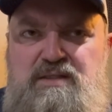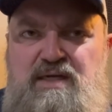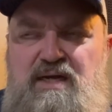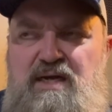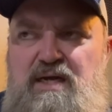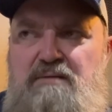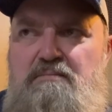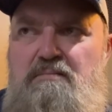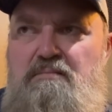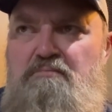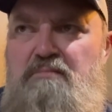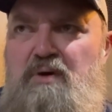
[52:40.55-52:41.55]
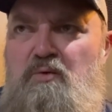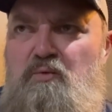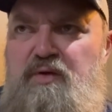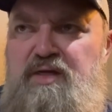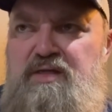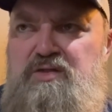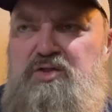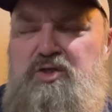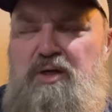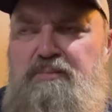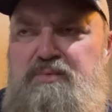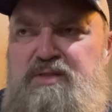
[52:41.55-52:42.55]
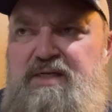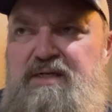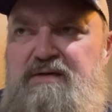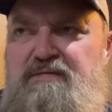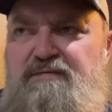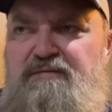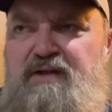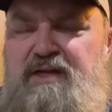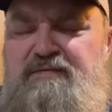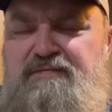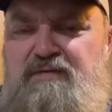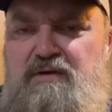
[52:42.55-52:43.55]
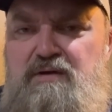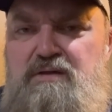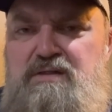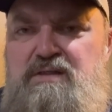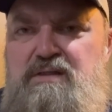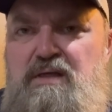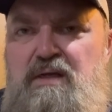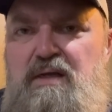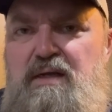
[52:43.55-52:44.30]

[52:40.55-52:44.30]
time, but we jumped in feet first